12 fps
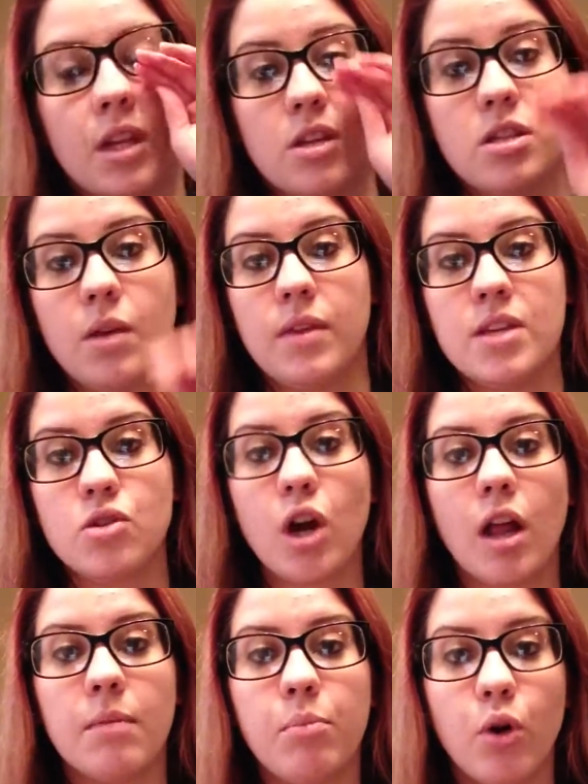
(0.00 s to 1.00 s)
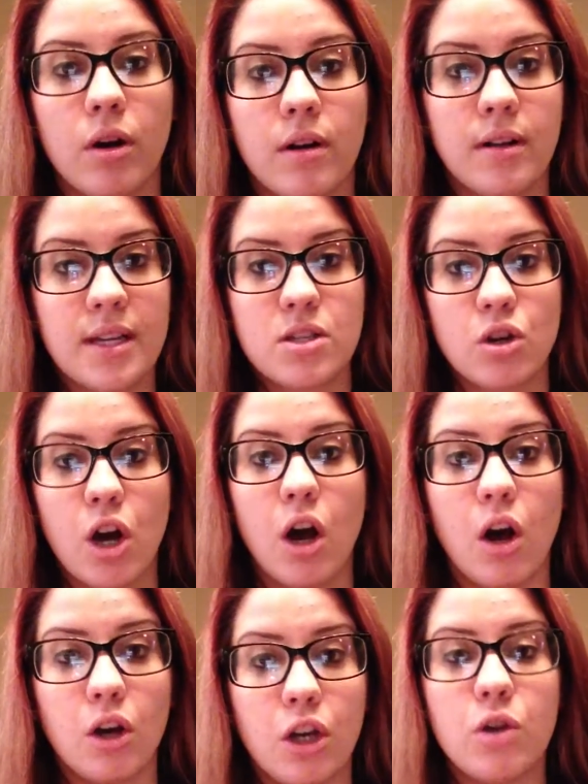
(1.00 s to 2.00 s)
So these are all important. These are
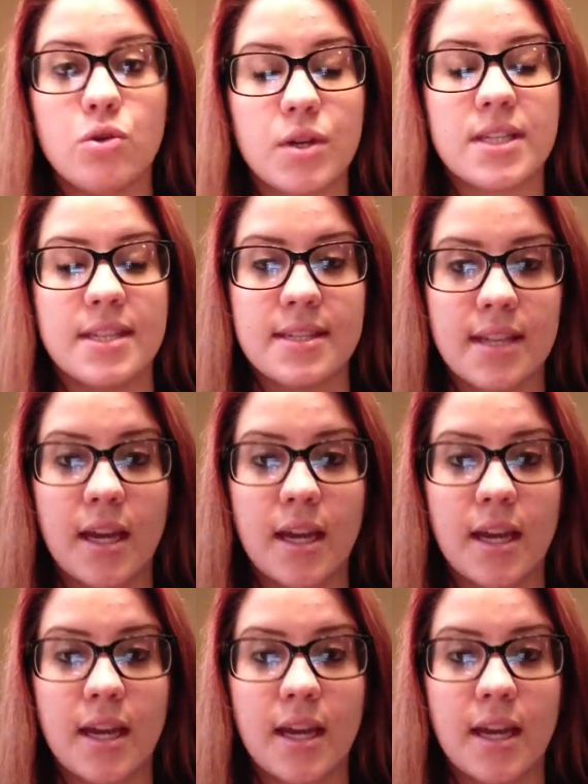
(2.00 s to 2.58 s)
all huge reasons